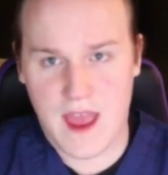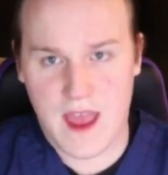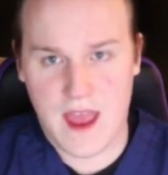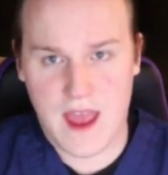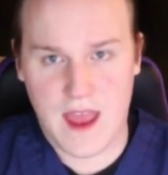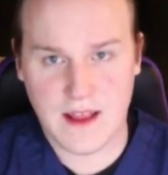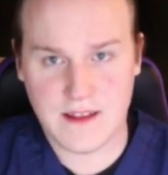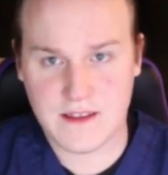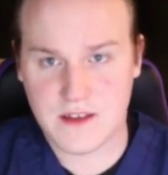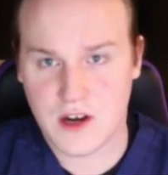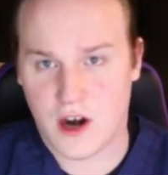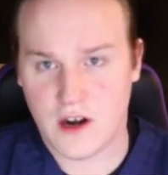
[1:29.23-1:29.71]

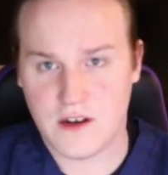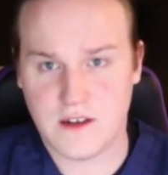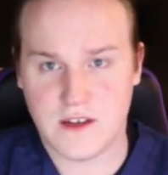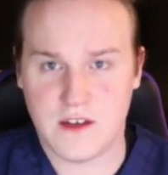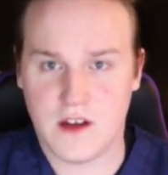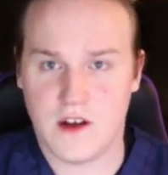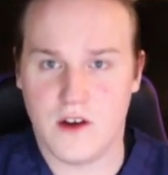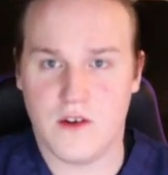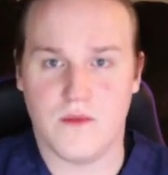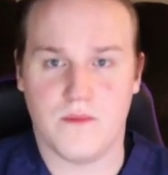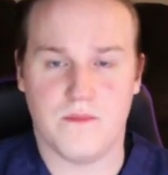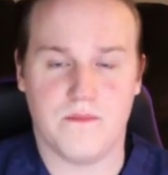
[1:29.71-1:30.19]
it's hard to
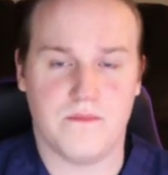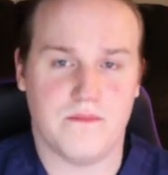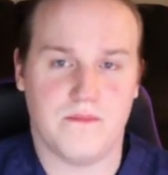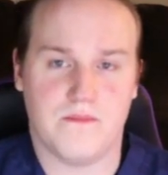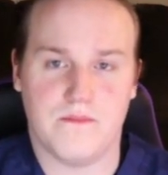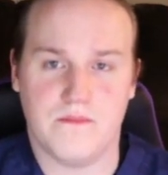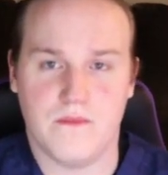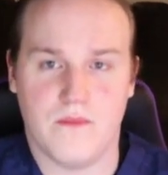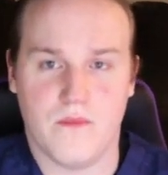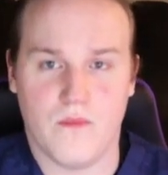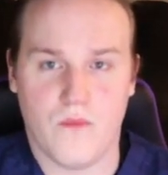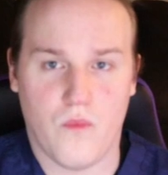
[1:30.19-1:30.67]
know
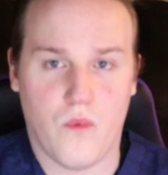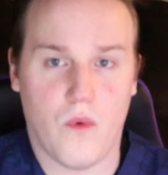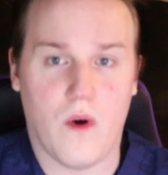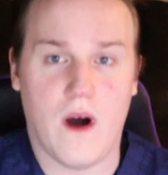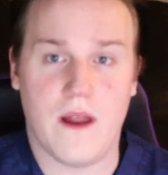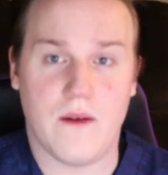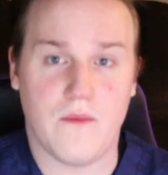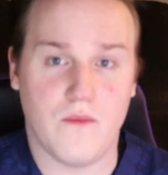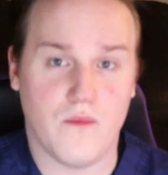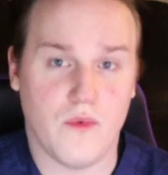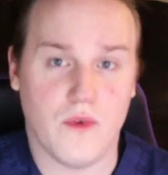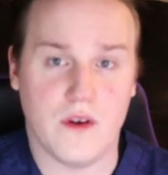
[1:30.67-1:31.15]

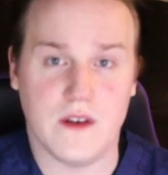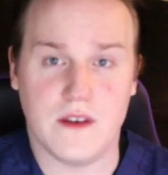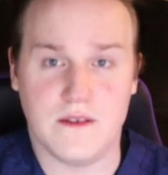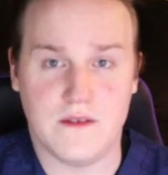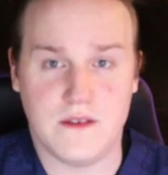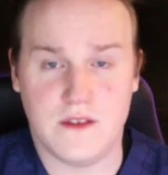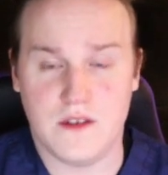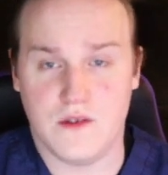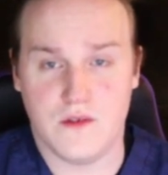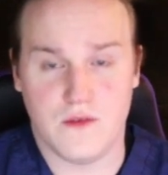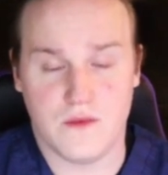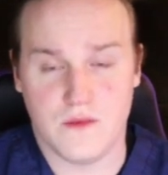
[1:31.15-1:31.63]
what would
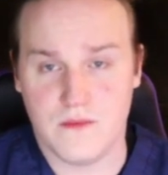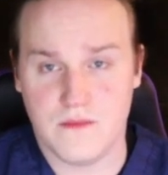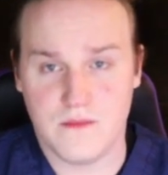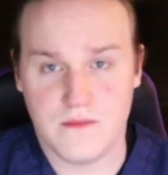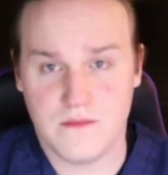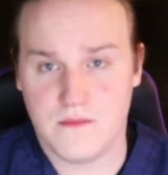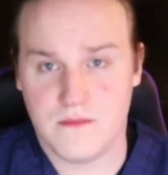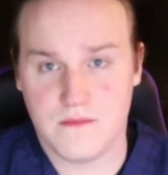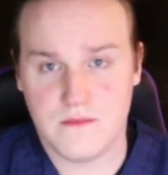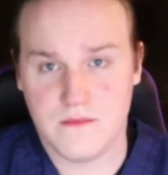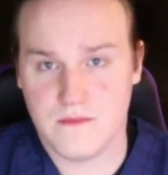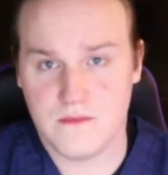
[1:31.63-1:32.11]
do
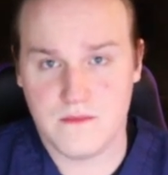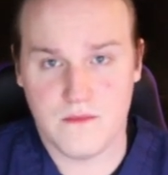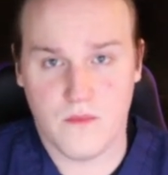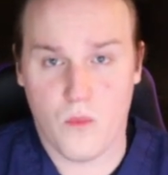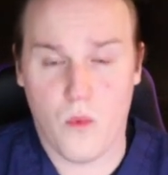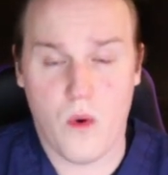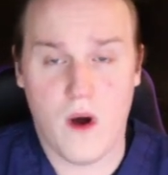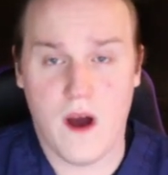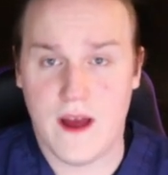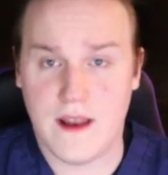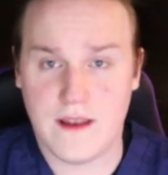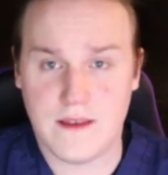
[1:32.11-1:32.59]

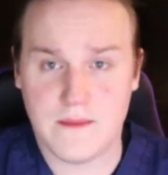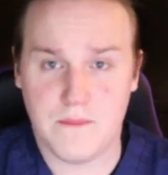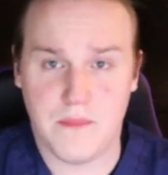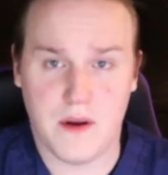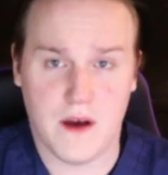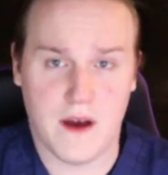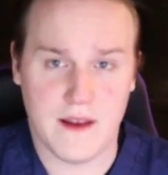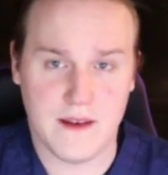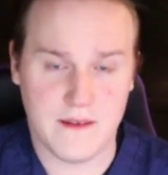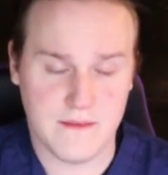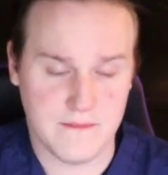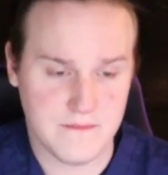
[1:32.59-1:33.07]
what,
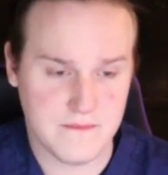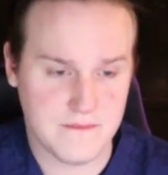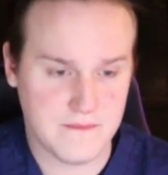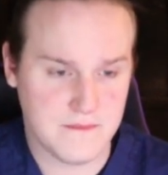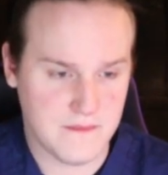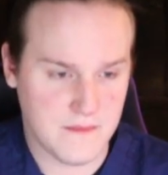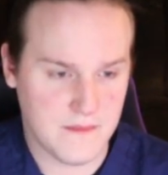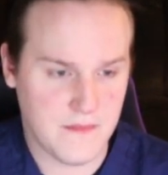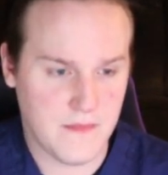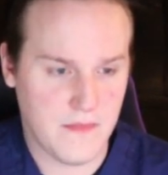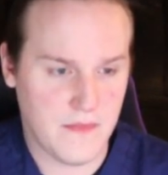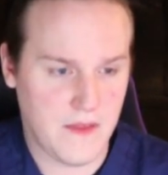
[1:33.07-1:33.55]
but
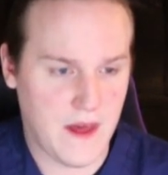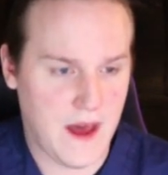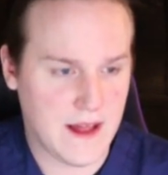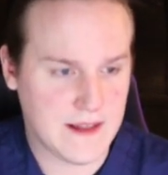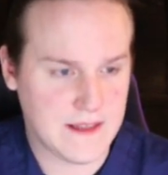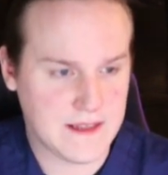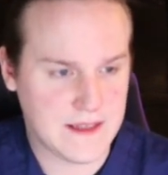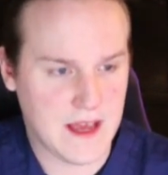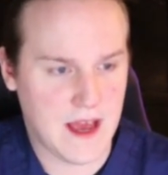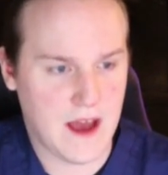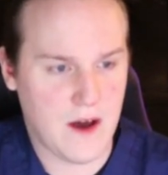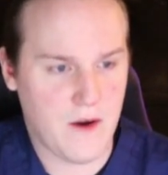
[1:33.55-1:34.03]

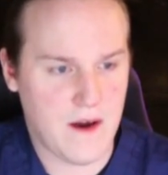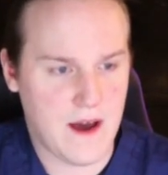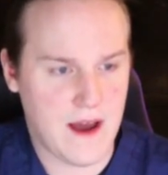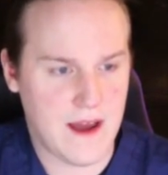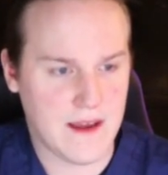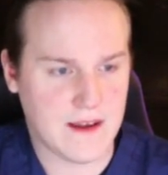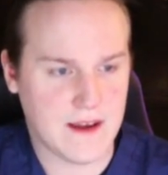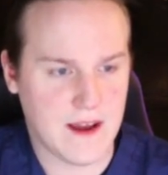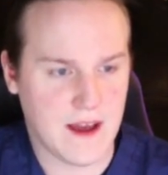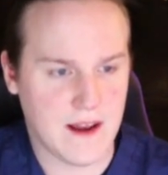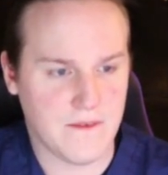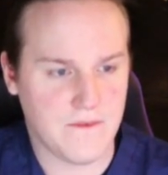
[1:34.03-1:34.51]
that's how I
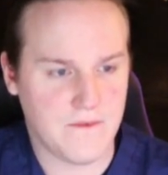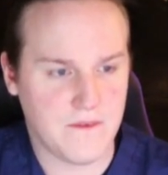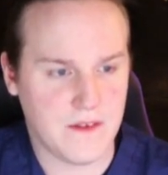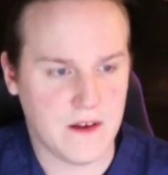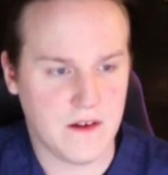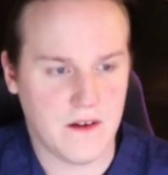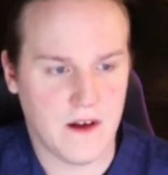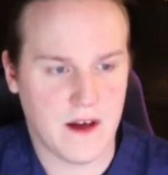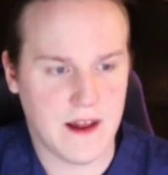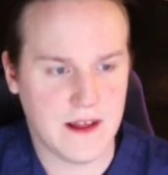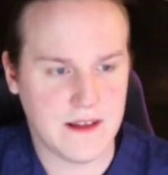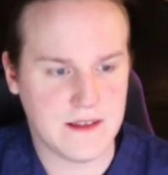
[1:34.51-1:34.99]
kind of
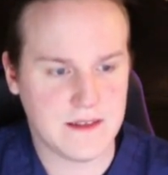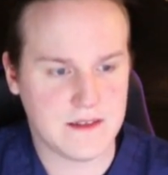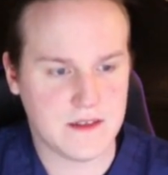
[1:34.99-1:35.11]
feel on it.